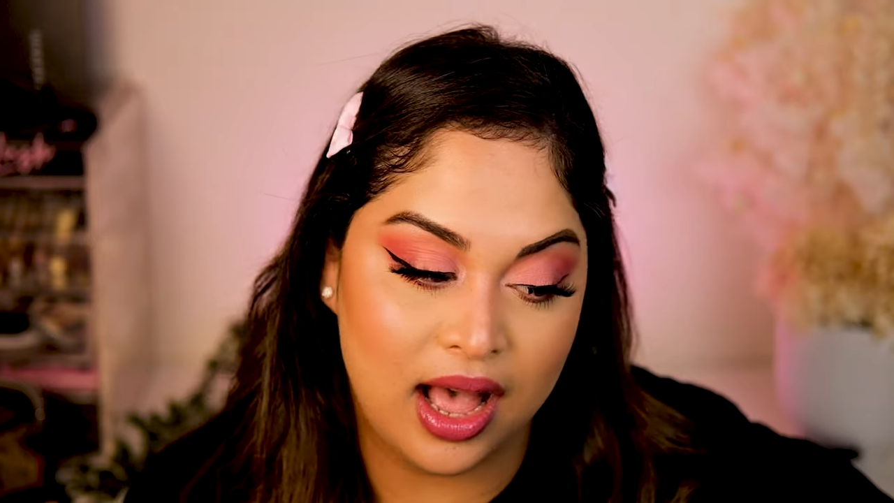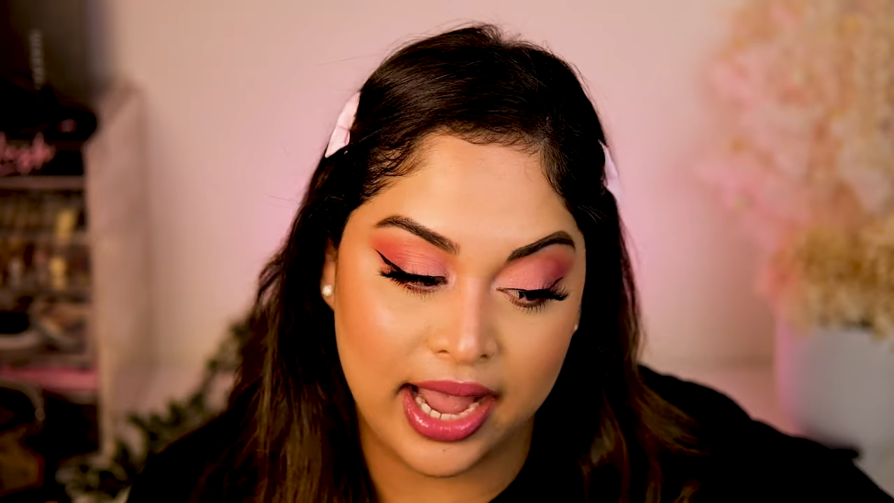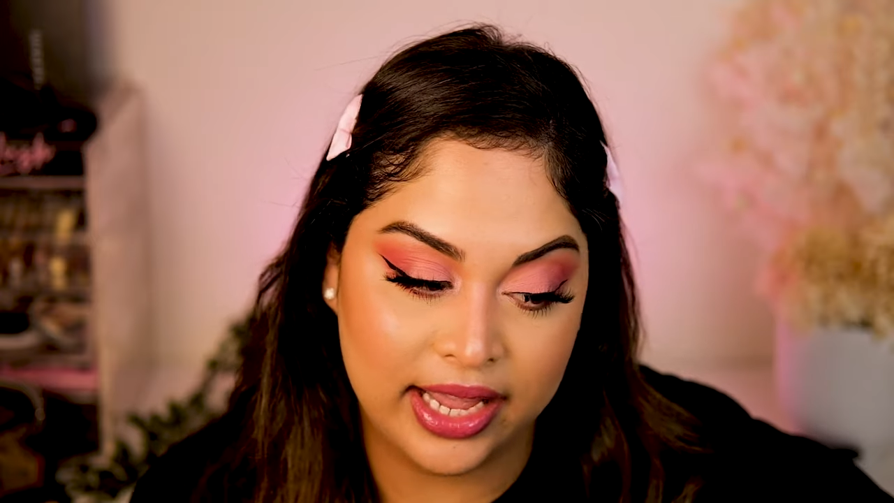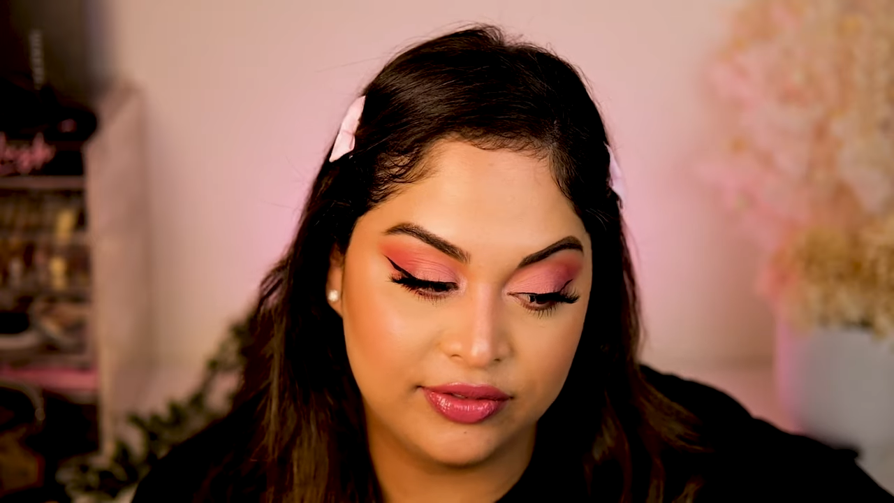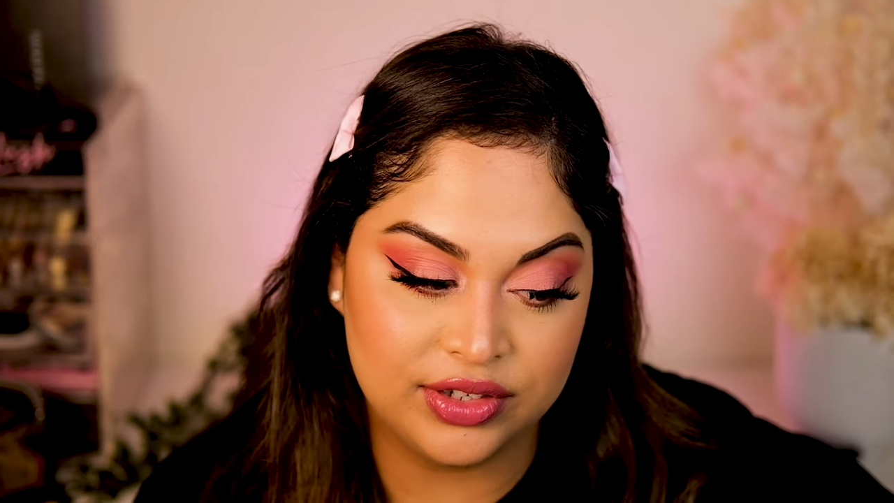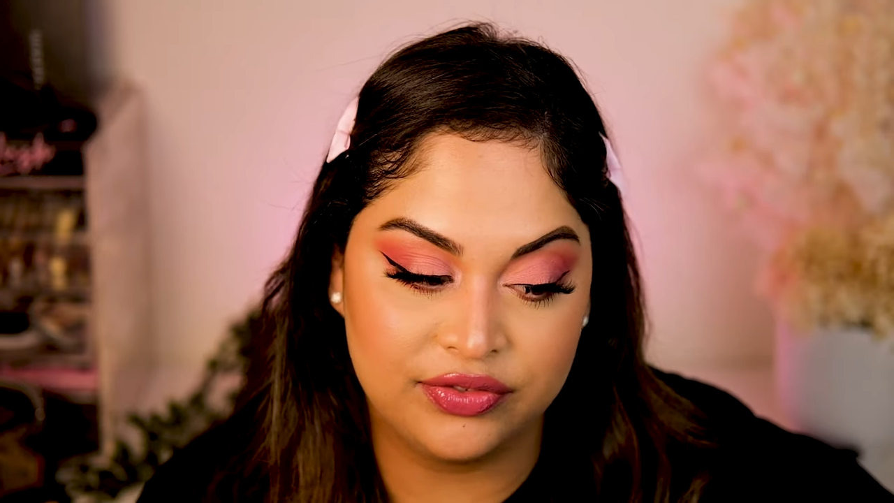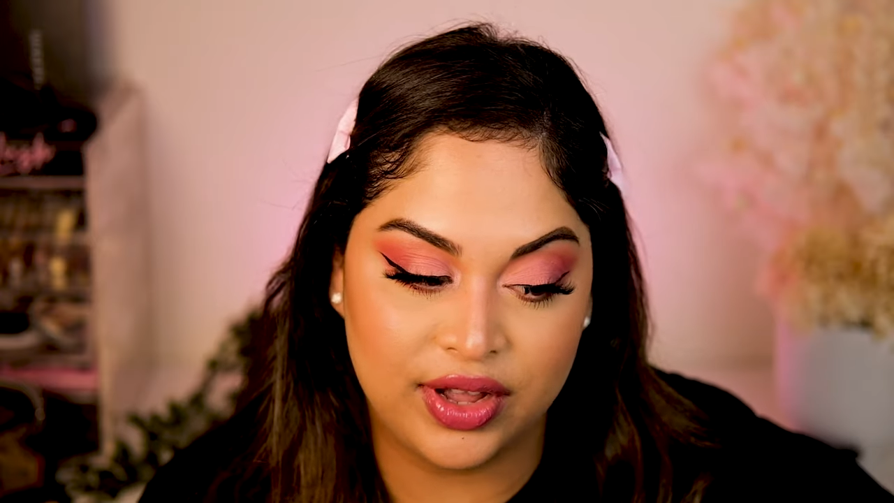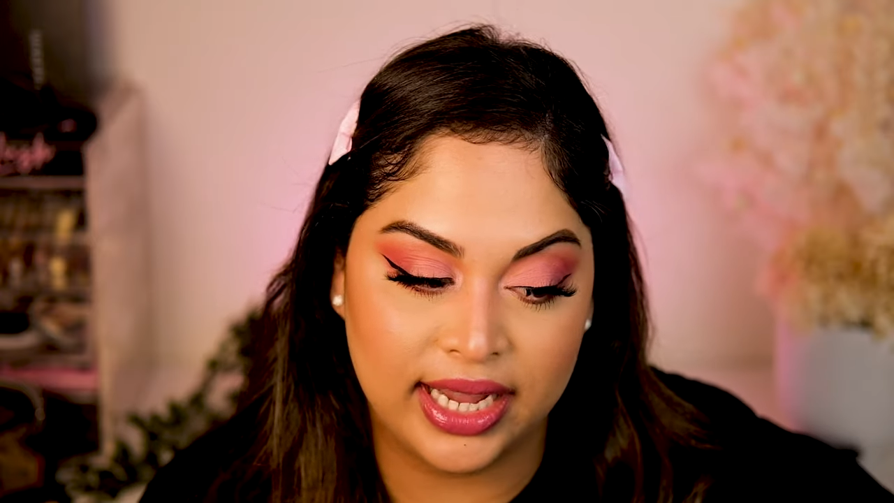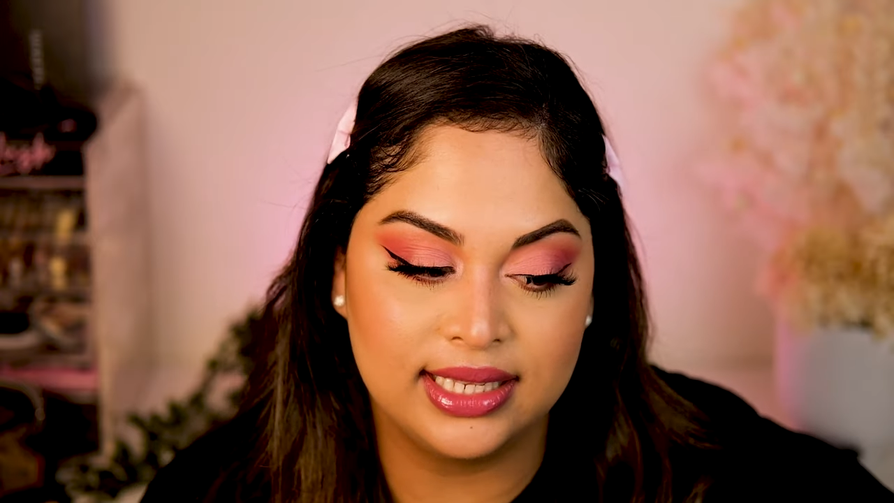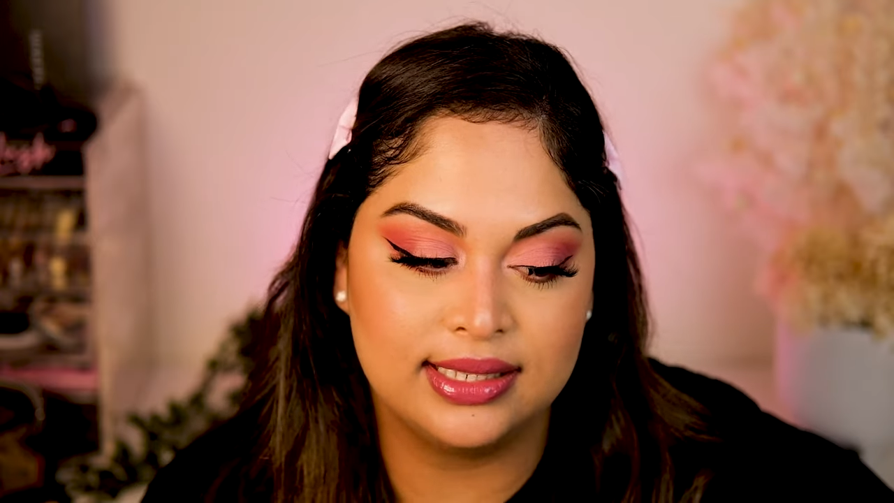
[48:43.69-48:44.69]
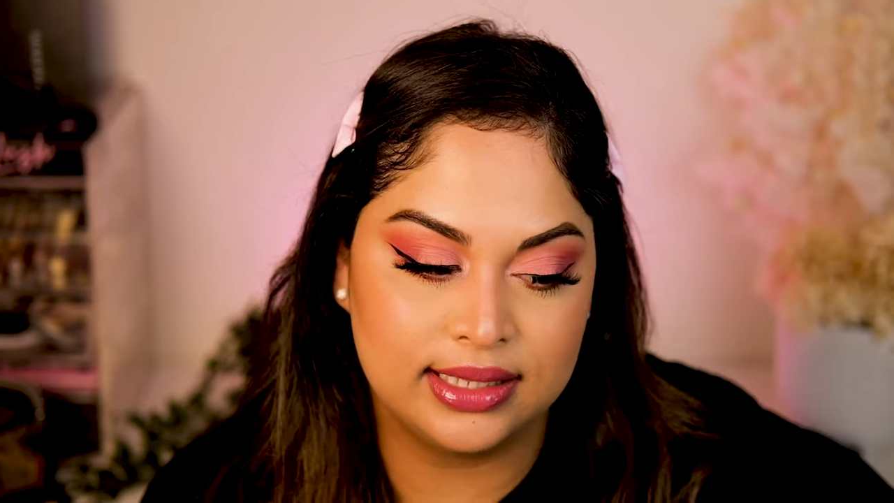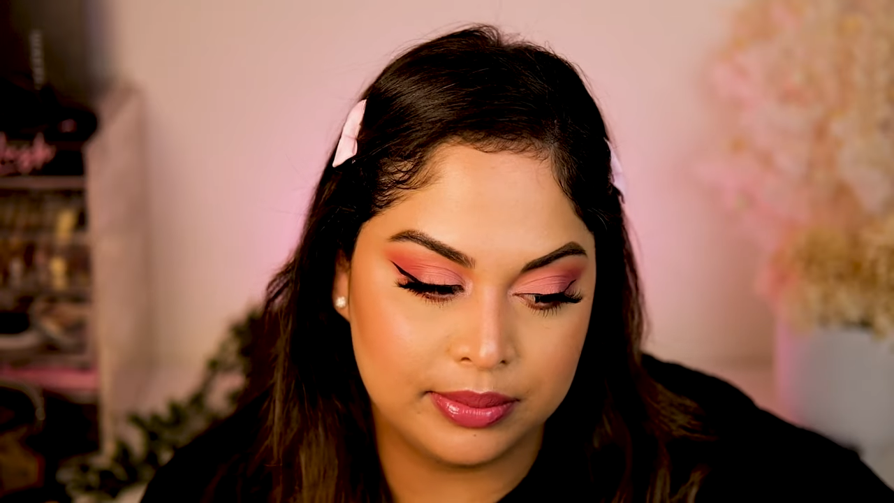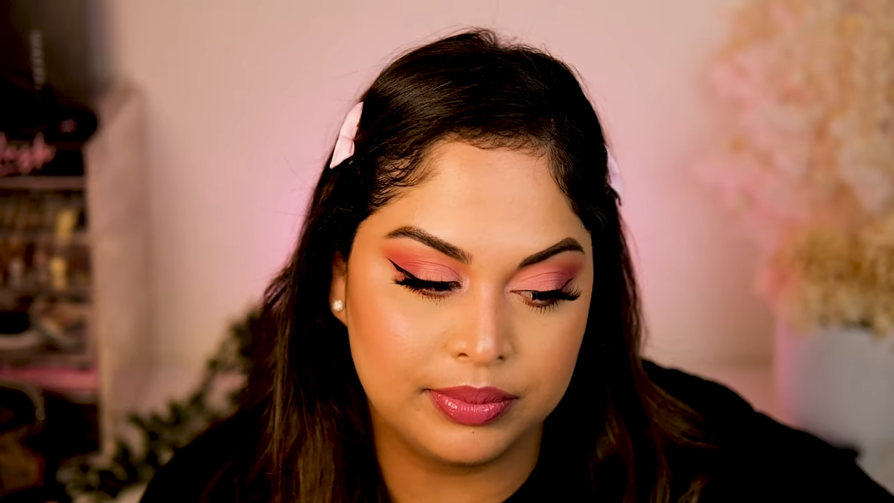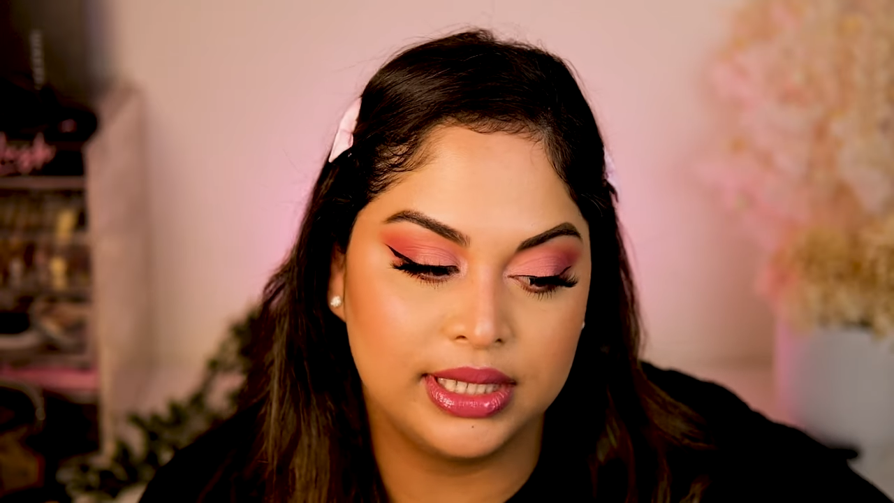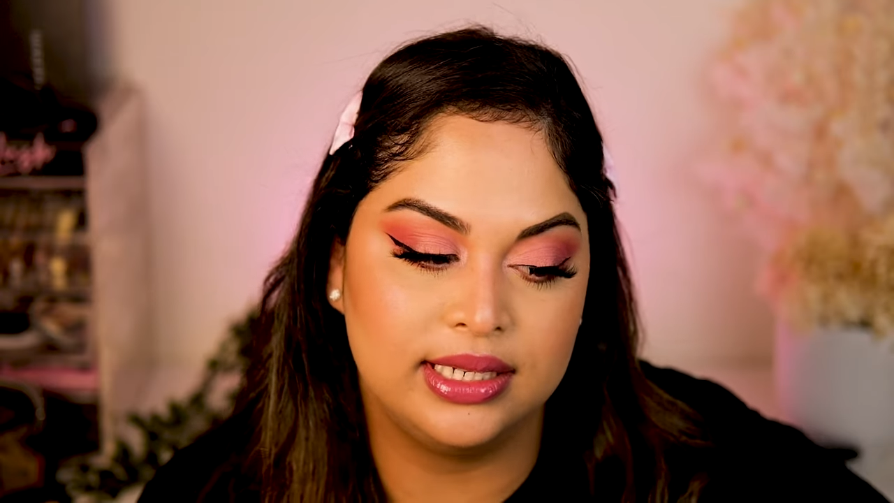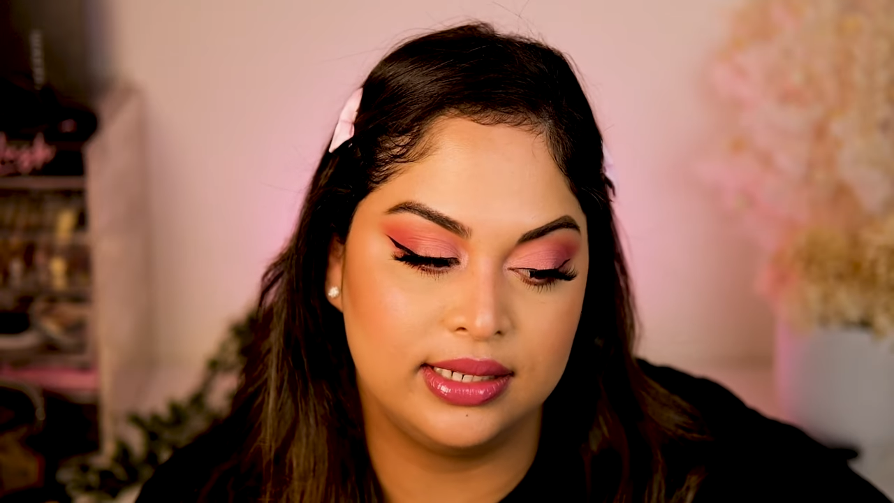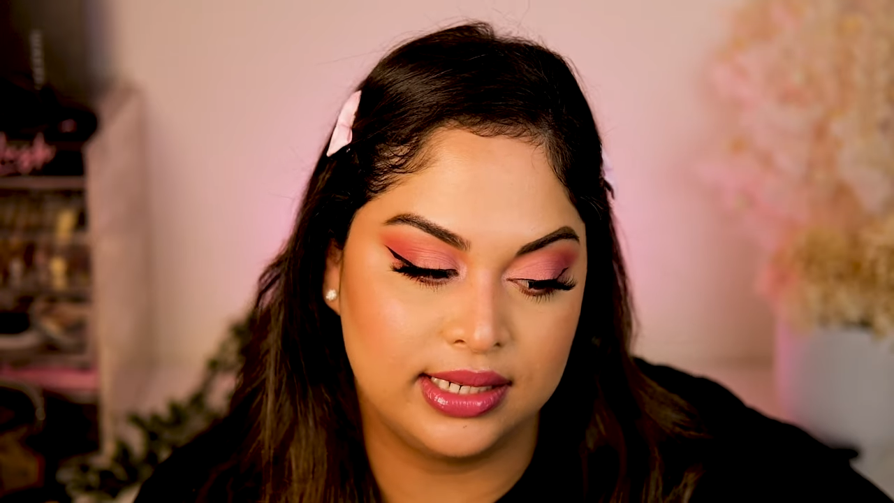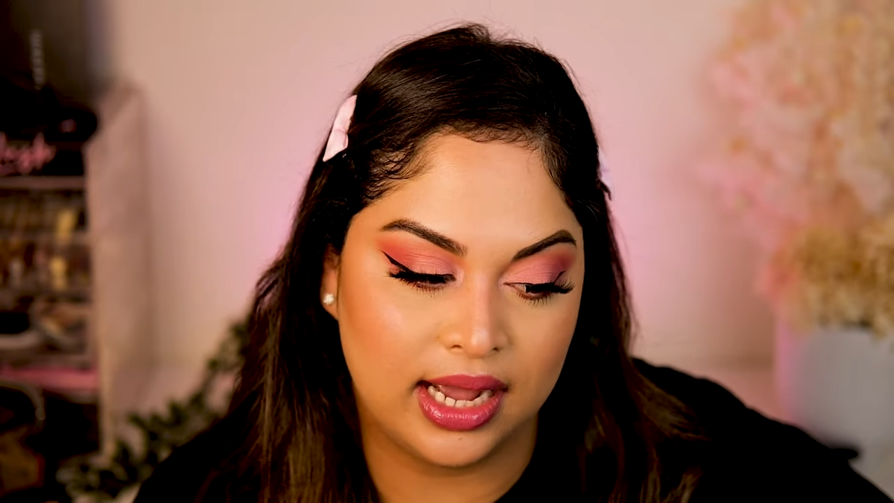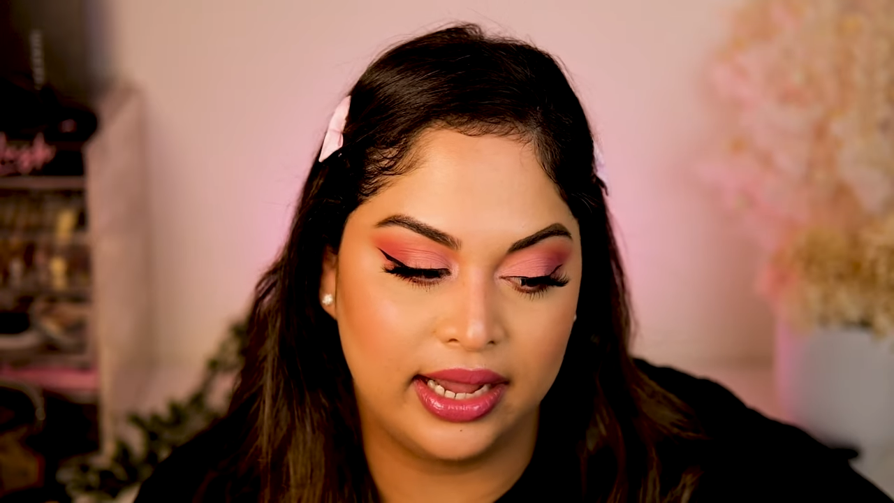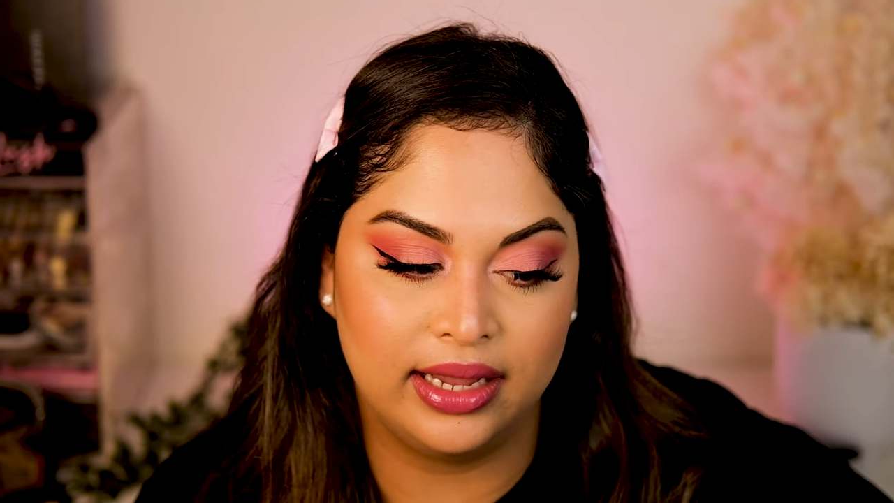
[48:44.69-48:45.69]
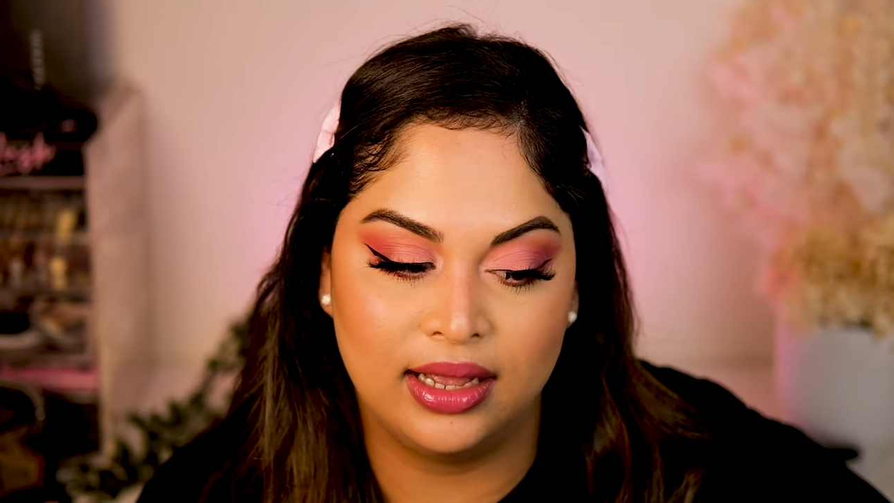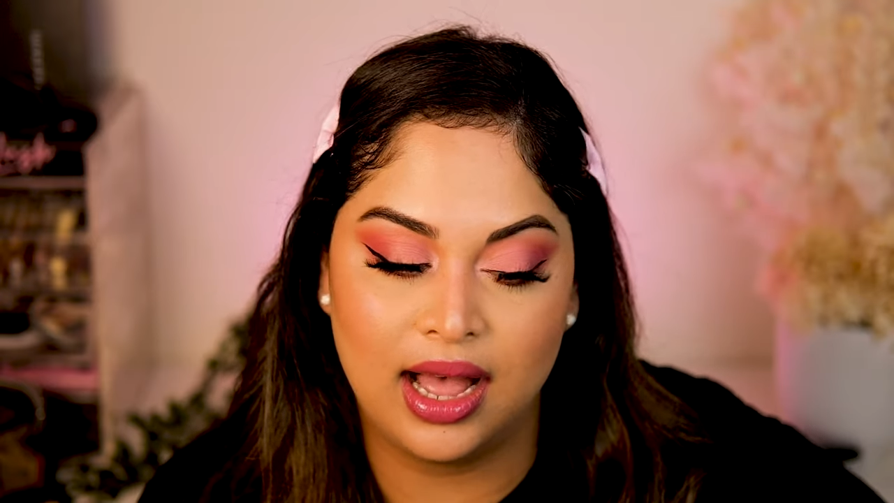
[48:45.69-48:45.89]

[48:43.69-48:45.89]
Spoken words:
"I have to fight simply to die.